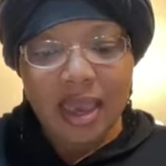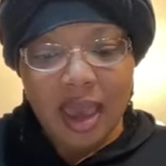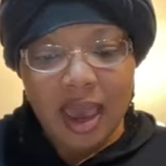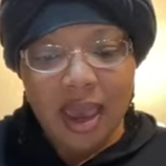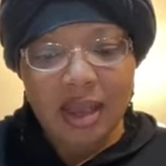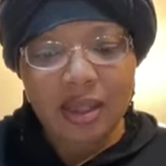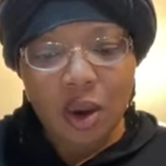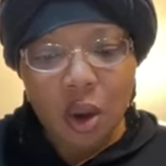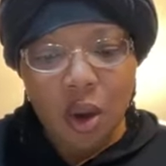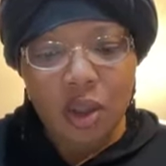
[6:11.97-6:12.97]
Yea, and
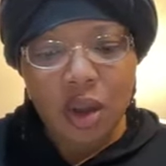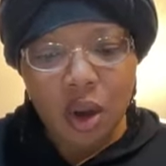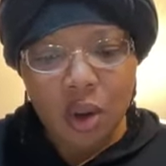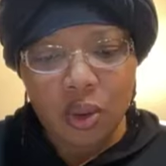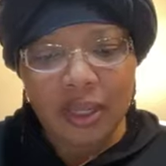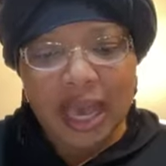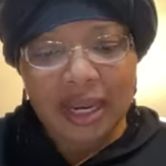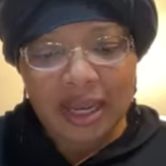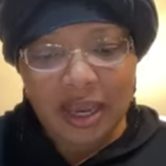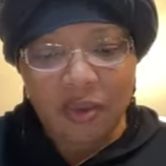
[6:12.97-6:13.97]
to all the hosts I
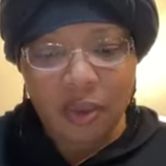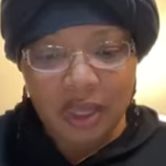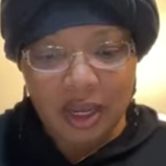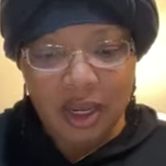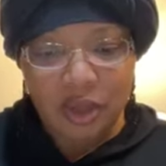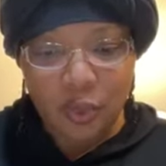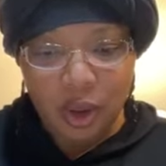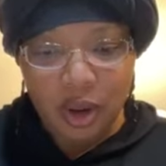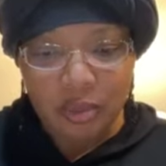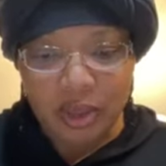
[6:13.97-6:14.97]
leave within these
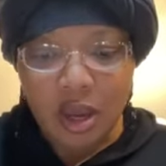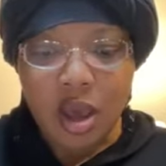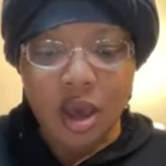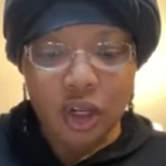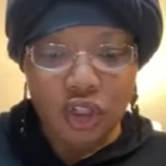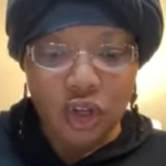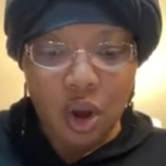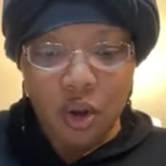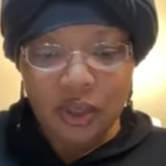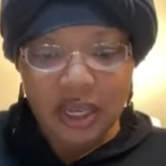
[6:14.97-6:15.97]
realms.
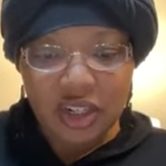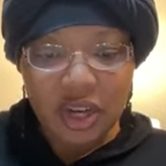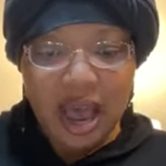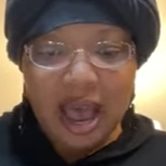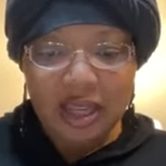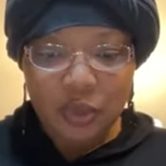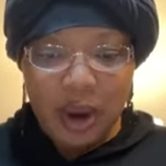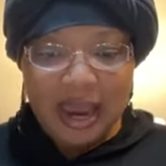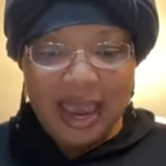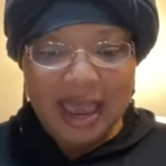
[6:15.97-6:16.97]
Ashong touched God's
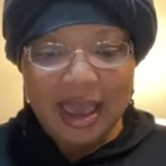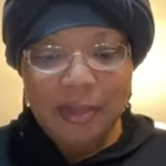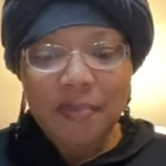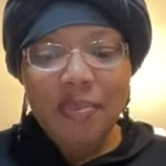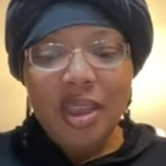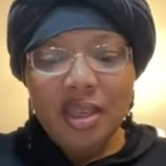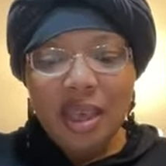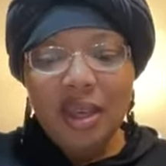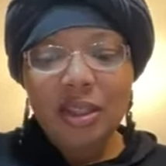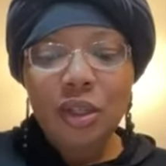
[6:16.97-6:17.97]
right hand,
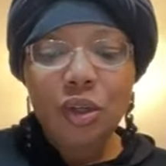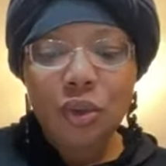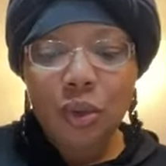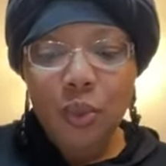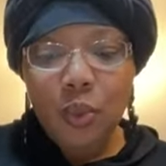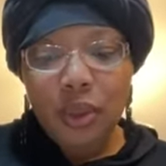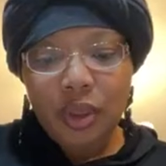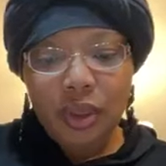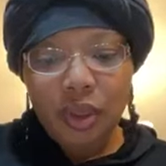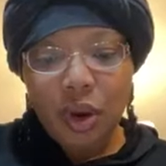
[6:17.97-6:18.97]
then saluting with
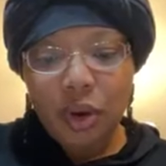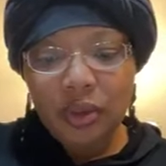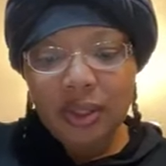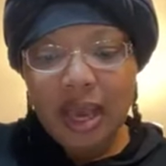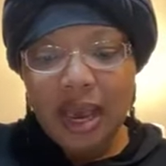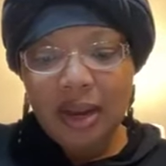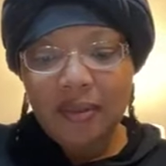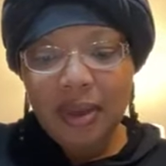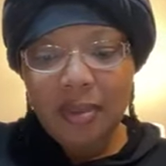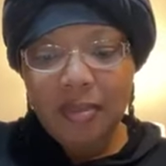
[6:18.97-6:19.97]
the third sign
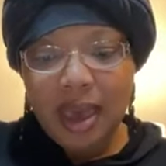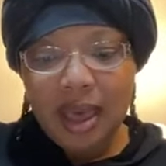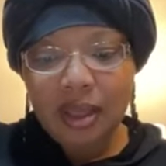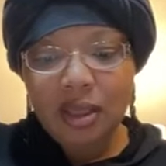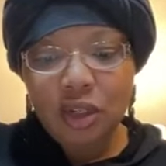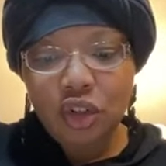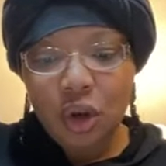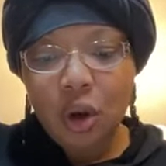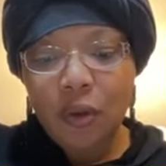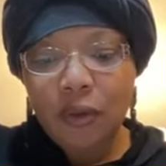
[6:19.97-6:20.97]
of Emeth to
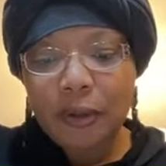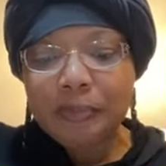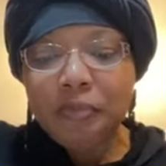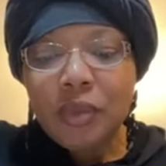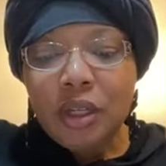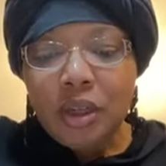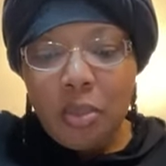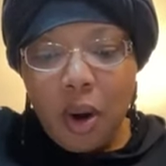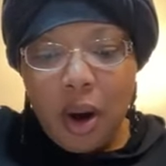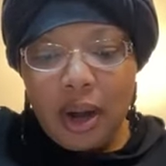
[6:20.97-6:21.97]
Jehovah,
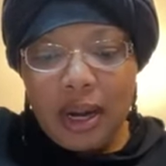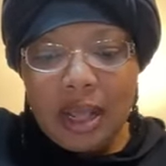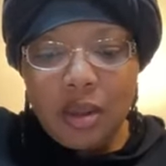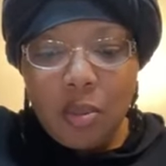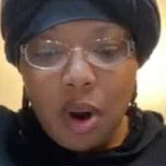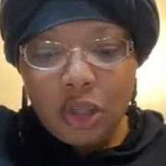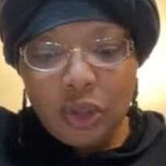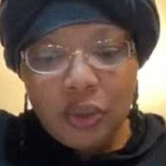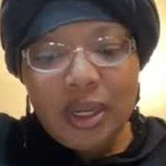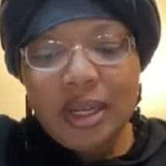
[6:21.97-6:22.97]
departed, and the
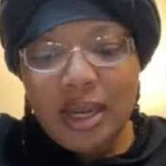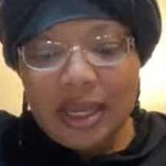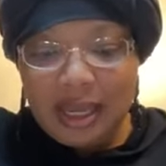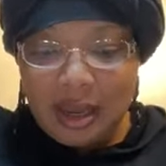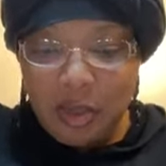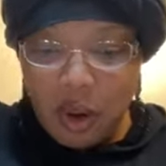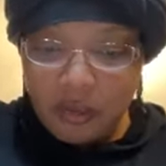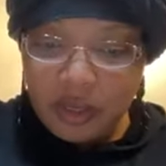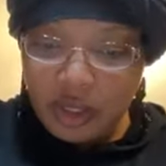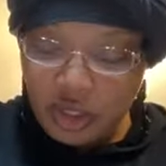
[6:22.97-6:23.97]
marshals conducted him
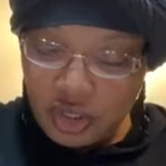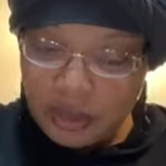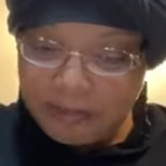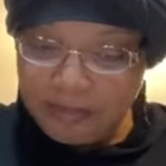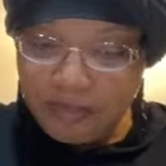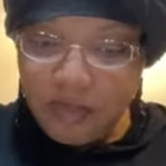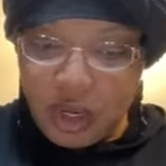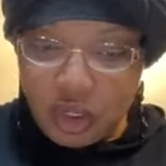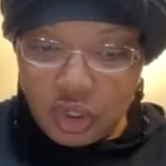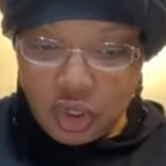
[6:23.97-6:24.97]
off to the ship.
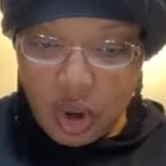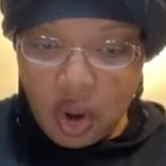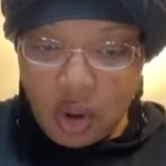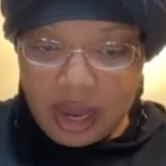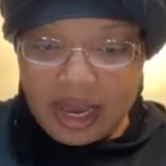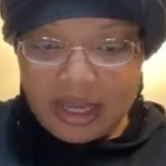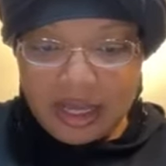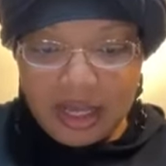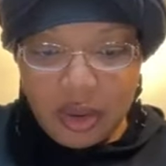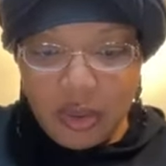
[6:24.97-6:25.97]
Lachon and his
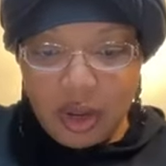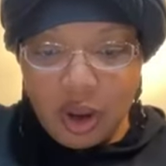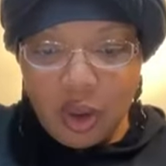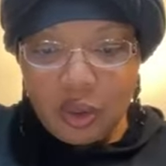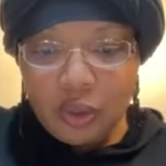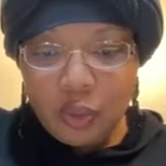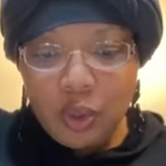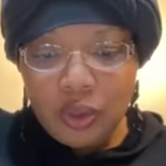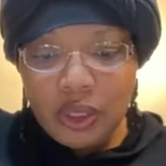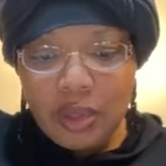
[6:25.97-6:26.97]
ethereal host
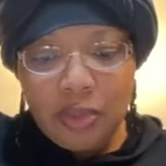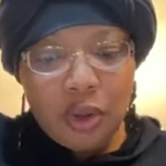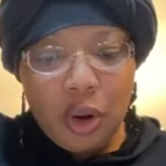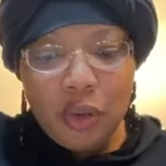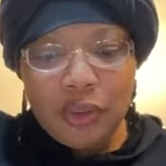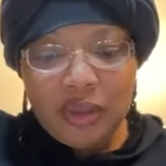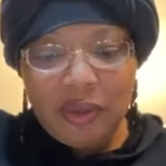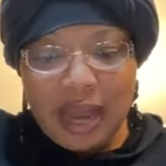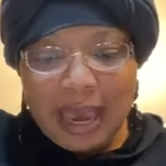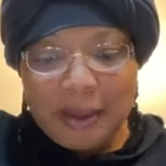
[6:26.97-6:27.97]
rose up in curtains of
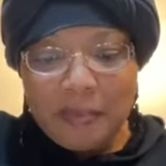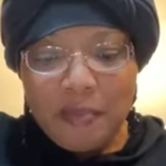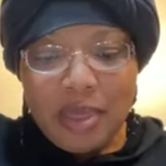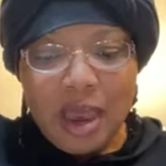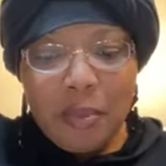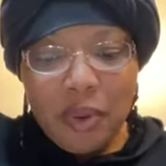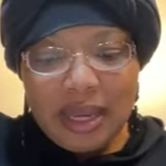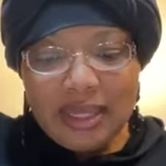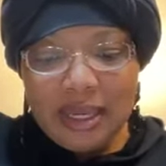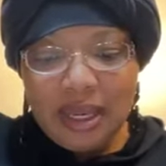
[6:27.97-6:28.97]
light, and
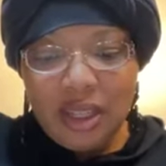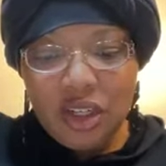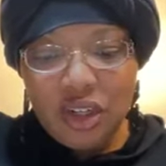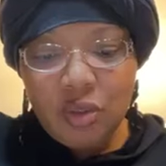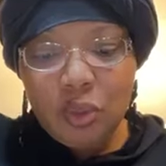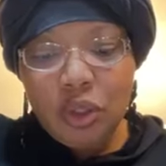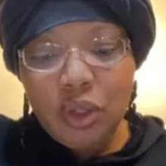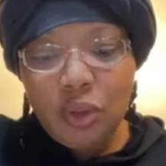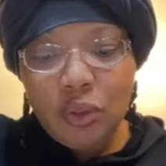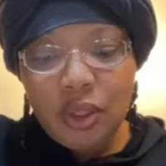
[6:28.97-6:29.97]
presently the ship was
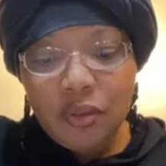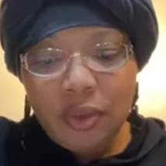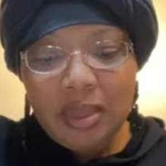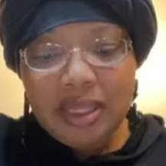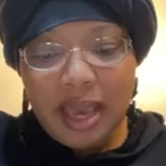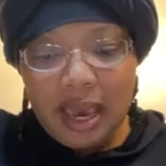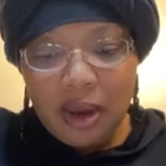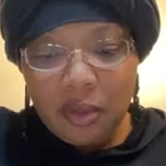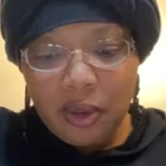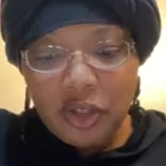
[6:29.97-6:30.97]
loosened from its
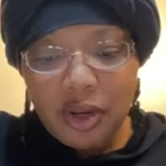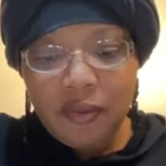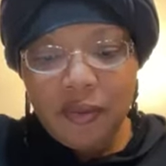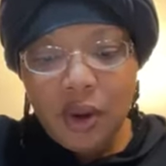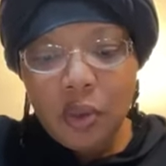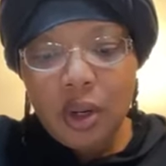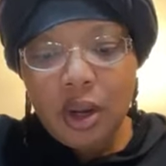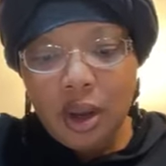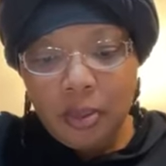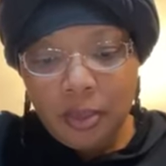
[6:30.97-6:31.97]
anchorage and floated
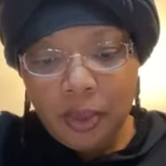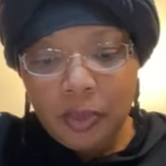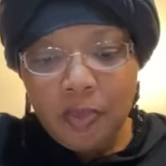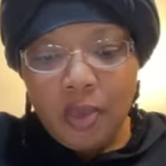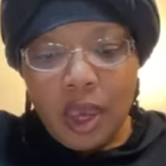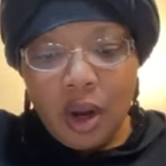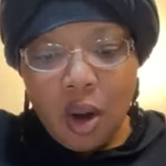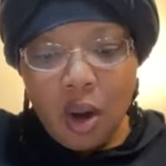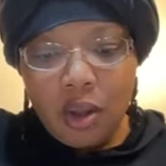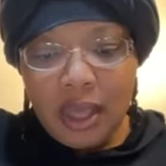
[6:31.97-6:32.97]
upward, and
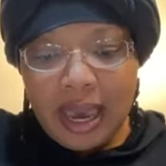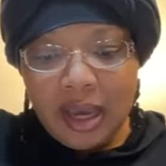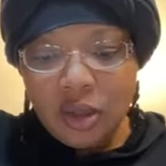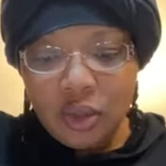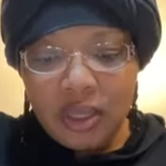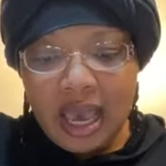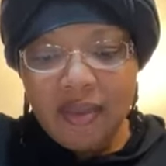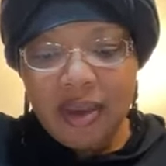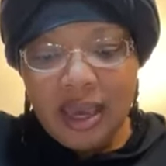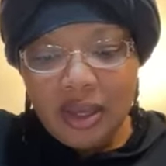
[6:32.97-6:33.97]
all the angels
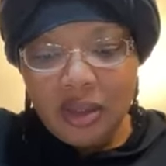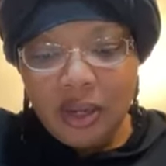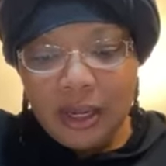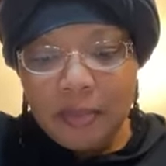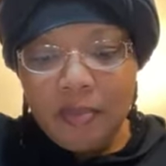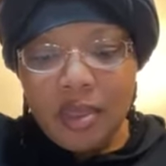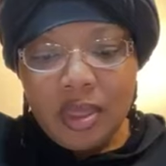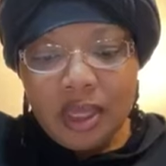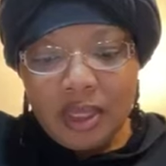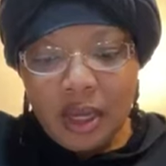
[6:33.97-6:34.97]
having entered it,
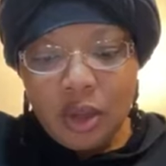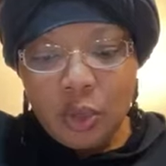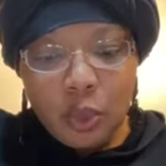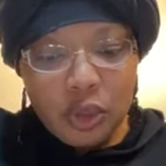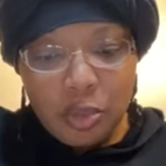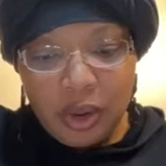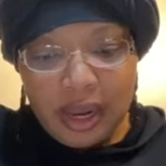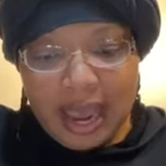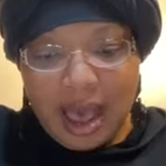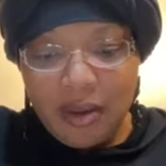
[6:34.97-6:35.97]
the sails were
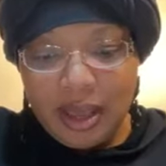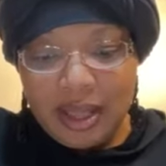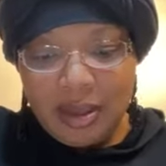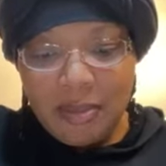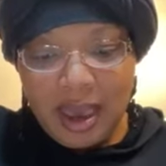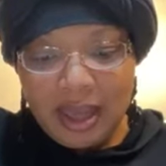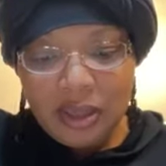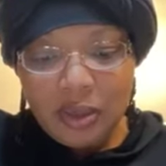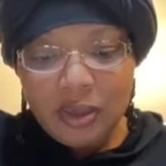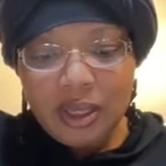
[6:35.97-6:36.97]
spread out and the
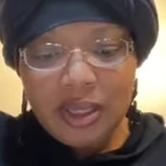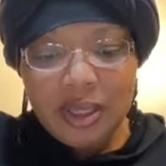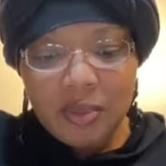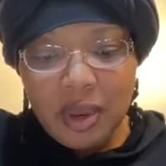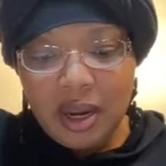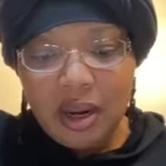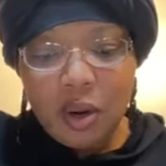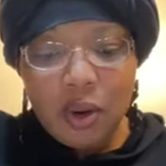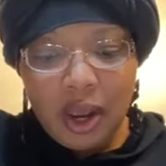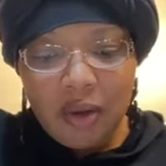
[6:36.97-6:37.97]
mantles suspended
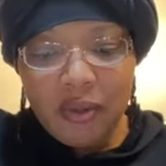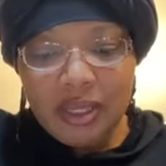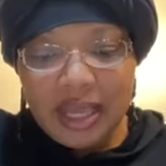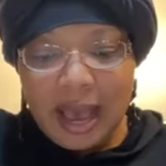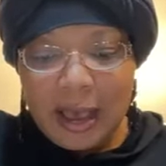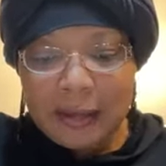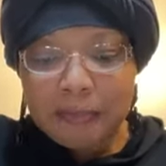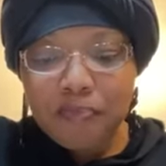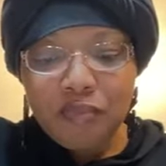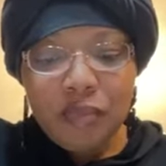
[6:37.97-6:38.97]
on every side,